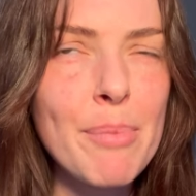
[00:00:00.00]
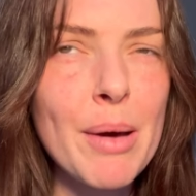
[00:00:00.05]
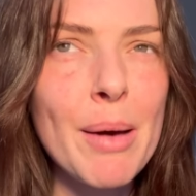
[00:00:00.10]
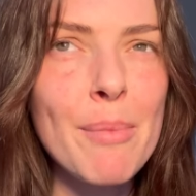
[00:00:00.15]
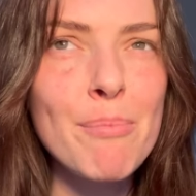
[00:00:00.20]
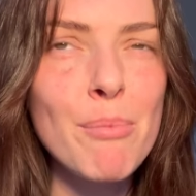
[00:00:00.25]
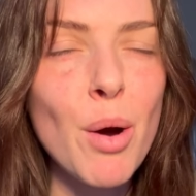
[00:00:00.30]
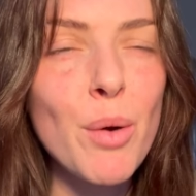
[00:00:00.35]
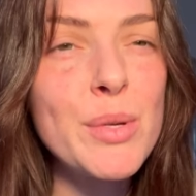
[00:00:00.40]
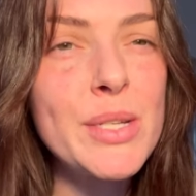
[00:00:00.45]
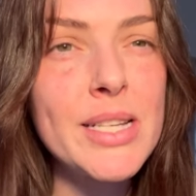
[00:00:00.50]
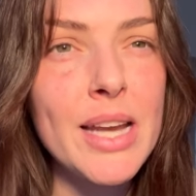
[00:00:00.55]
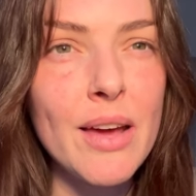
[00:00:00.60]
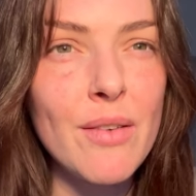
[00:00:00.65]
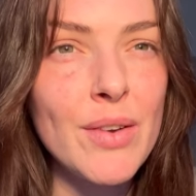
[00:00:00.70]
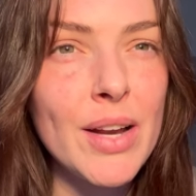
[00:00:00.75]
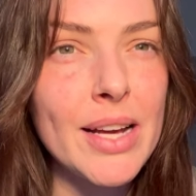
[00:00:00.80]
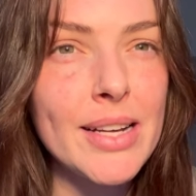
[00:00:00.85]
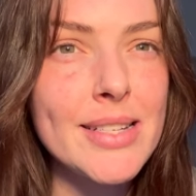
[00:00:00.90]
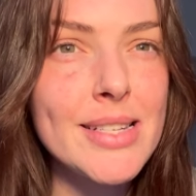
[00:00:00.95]
but most
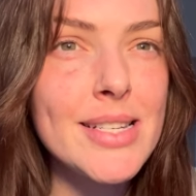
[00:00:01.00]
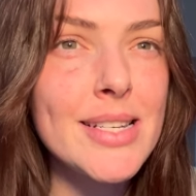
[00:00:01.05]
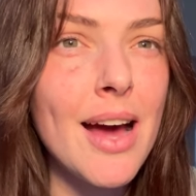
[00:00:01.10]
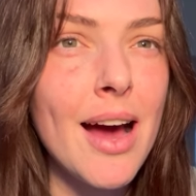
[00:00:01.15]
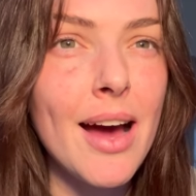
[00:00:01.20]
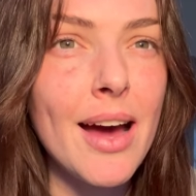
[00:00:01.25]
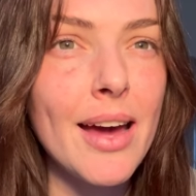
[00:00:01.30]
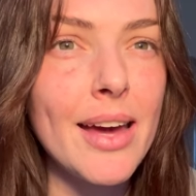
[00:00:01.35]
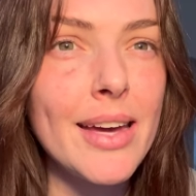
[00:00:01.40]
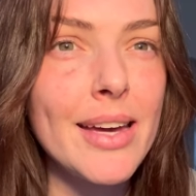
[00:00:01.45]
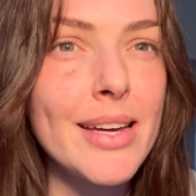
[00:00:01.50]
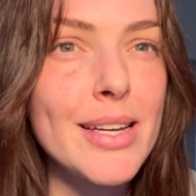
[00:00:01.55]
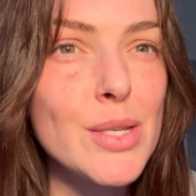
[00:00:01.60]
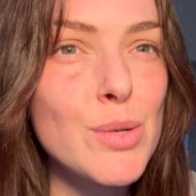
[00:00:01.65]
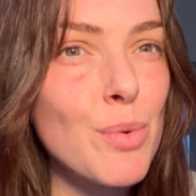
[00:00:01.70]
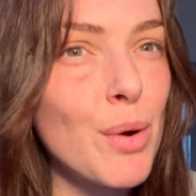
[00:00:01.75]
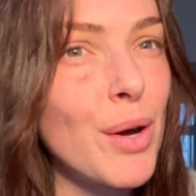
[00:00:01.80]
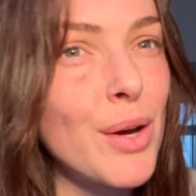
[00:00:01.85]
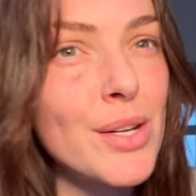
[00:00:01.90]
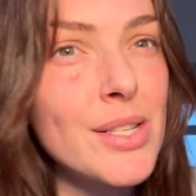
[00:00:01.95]
evenings Ty
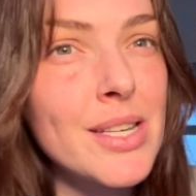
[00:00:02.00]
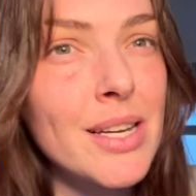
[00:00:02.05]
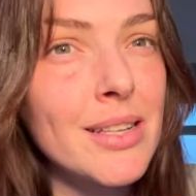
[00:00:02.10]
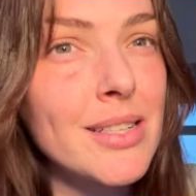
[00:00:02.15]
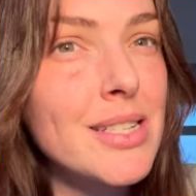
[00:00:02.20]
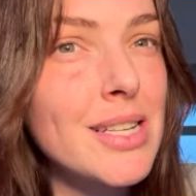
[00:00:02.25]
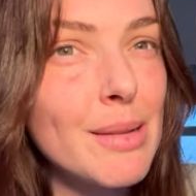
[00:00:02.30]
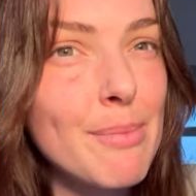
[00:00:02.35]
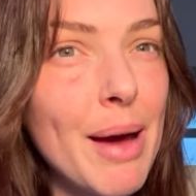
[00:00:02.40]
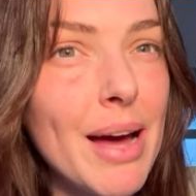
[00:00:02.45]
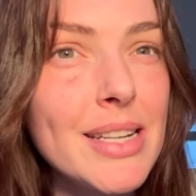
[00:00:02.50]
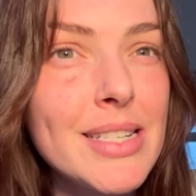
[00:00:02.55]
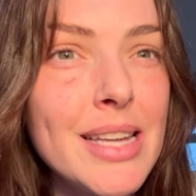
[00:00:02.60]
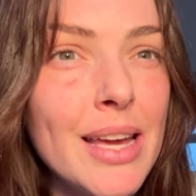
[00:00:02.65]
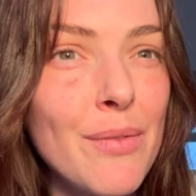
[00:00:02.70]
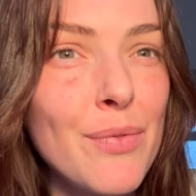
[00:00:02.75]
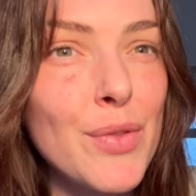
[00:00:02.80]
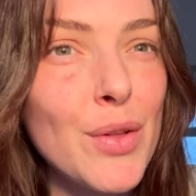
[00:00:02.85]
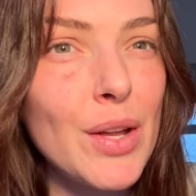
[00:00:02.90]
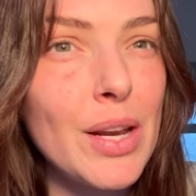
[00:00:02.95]
is rehearsing until about
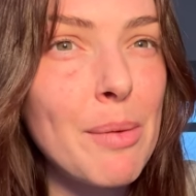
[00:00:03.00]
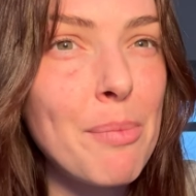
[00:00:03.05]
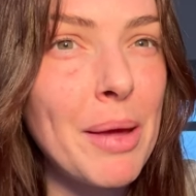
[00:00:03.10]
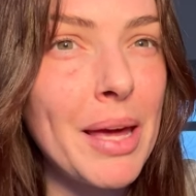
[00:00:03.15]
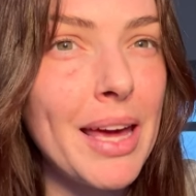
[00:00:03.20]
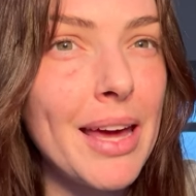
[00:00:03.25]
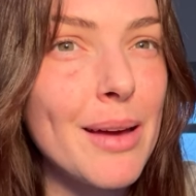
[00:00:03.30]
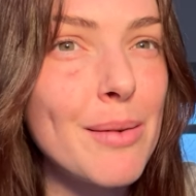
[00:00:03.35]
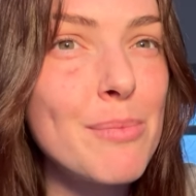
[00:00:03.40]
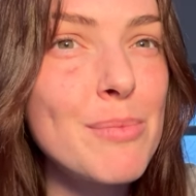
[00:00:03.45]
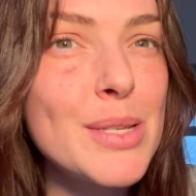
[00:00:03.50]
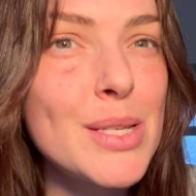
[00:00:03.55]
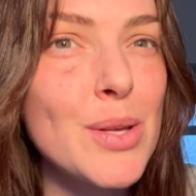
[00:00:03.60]
10:30 p.m.